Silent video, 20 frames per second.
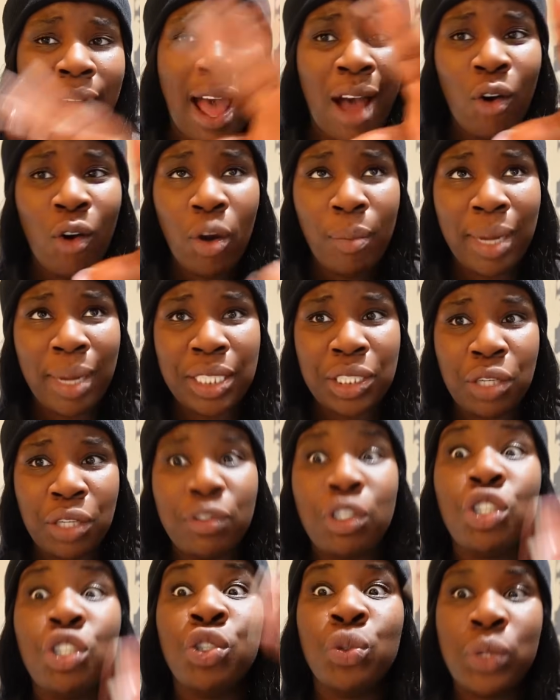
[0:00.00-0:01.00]
out on my shelves,
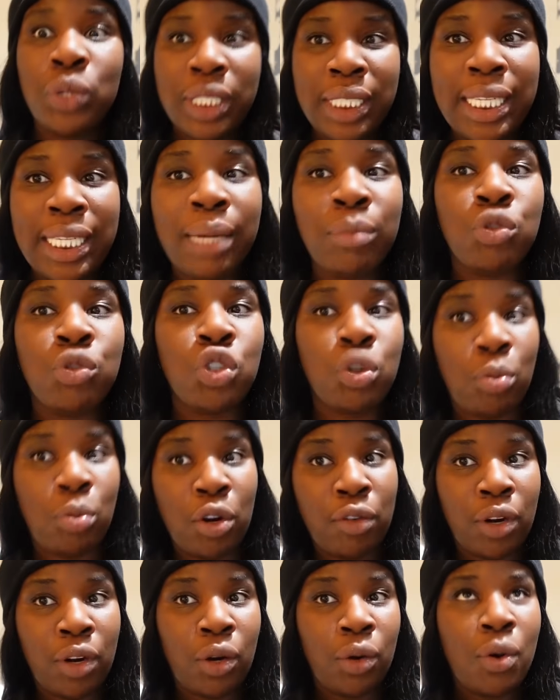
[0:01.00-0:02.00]
because you'll see them
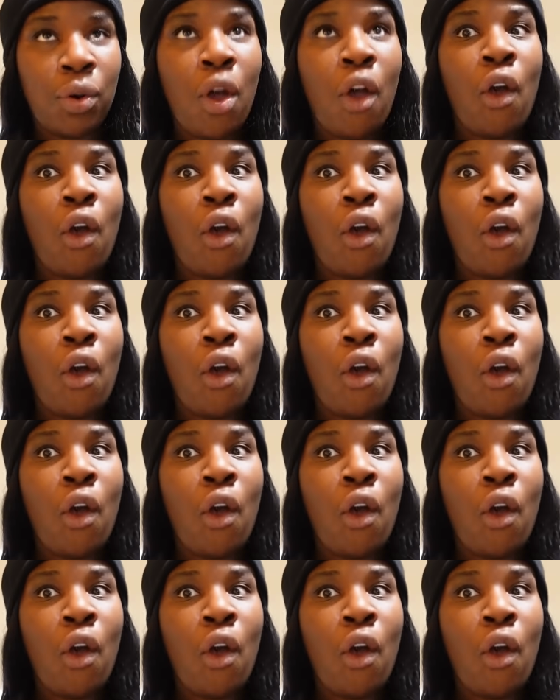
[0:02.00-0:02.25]
tomorrow